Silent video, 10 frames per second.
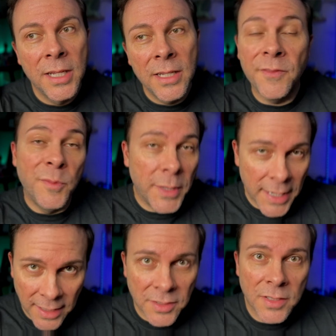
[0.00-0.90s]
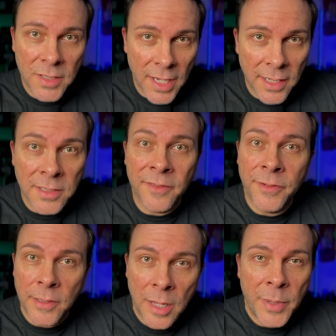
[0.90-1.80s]
If you've been asked to stay to
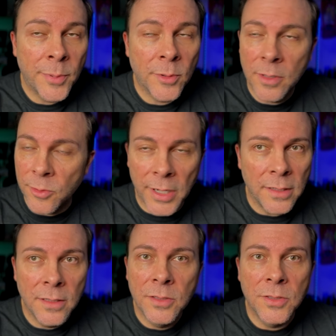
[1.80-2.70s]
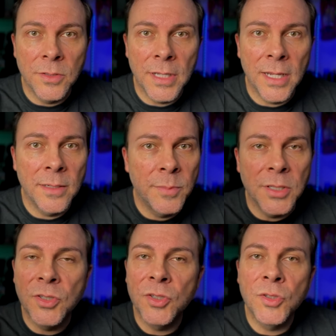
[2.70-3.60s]
fill out paperwork, great, do that. But
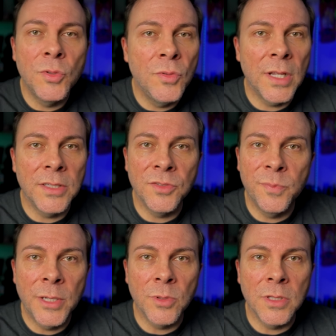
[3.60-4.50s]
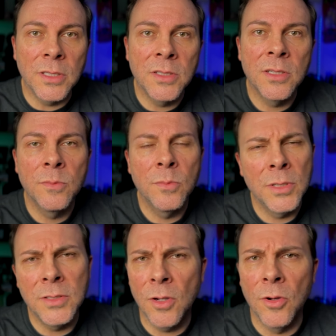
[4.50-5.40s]
as soon as you've been released,
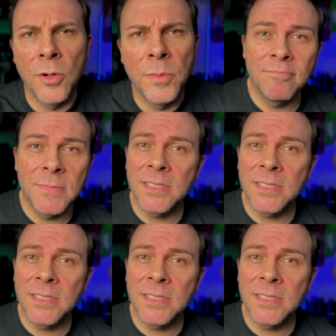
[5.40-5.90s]
please go home.